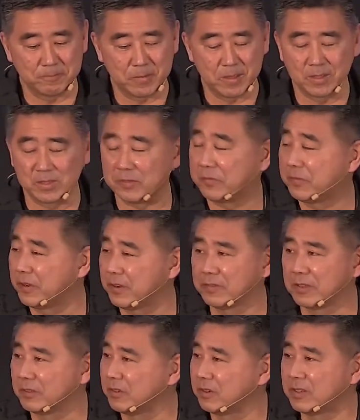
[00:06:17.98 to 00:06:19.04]
The fear of the
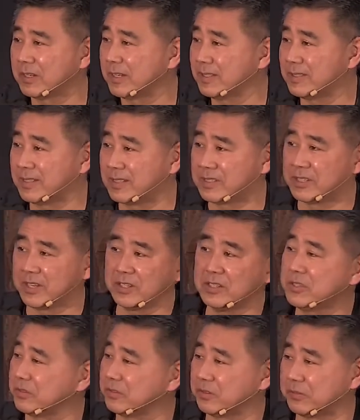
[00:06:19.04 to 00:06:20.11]
Lord, it's
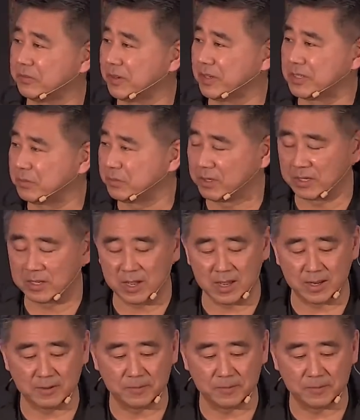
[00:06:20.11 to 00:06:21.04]
essential for friendship with God.